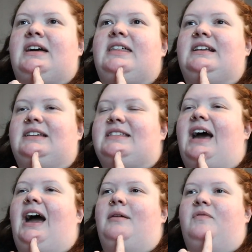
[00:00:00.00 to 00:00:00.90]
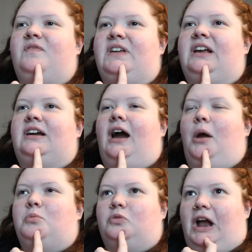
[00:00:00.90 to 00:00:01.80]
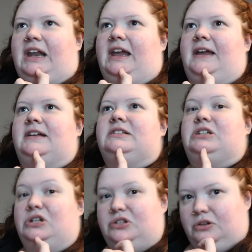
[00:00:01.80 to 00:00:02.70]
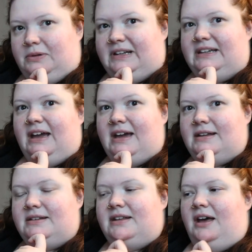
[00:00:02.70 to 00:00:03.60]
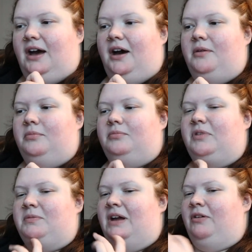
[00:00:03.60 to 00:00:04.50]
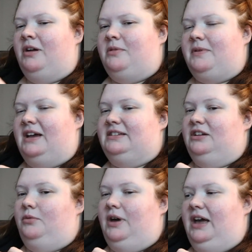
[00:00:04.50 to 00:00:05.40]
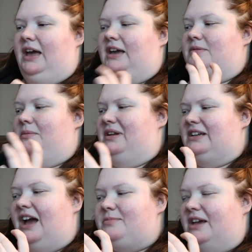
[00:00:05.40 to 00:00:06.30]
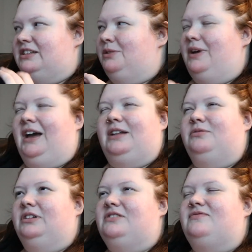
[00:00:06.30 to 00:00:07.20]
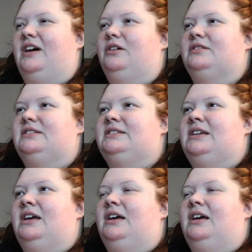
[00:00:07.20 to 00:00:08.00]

things like that. I think I'm ready to do it again. With my grandma passing away and then my dad passing away, I hadn't really felt